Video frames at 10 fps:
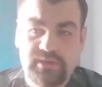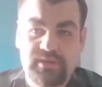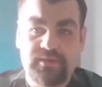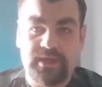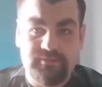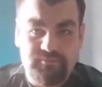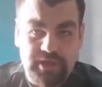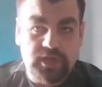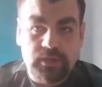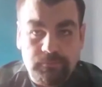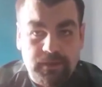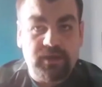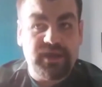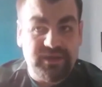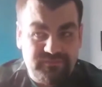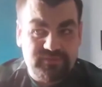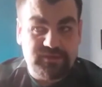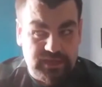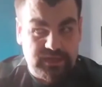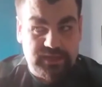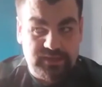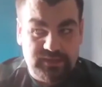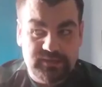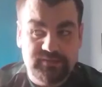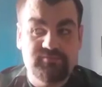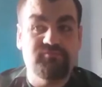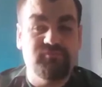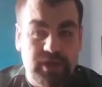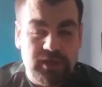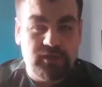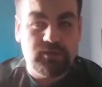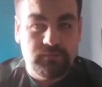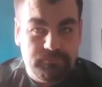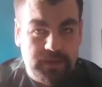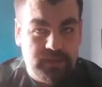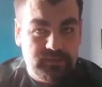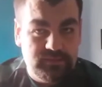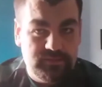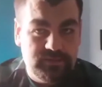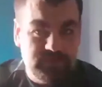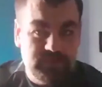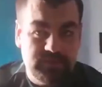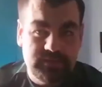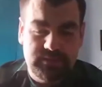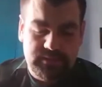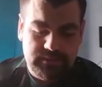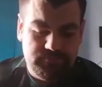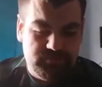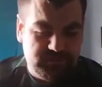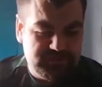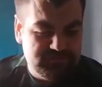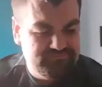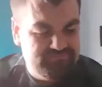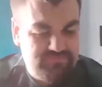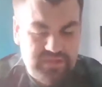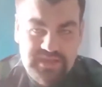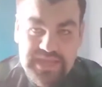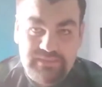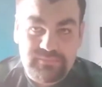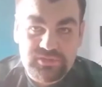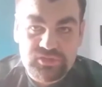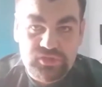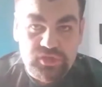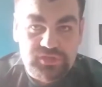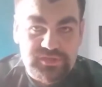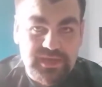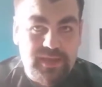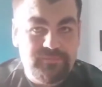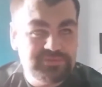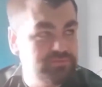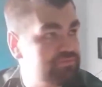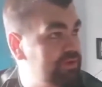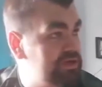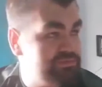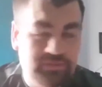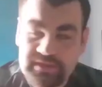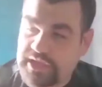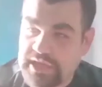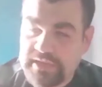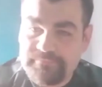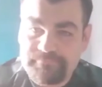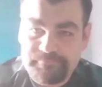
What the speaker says: I had a really good battle at Everton today, like, really good battle. But the game was good. I was impressed with the game.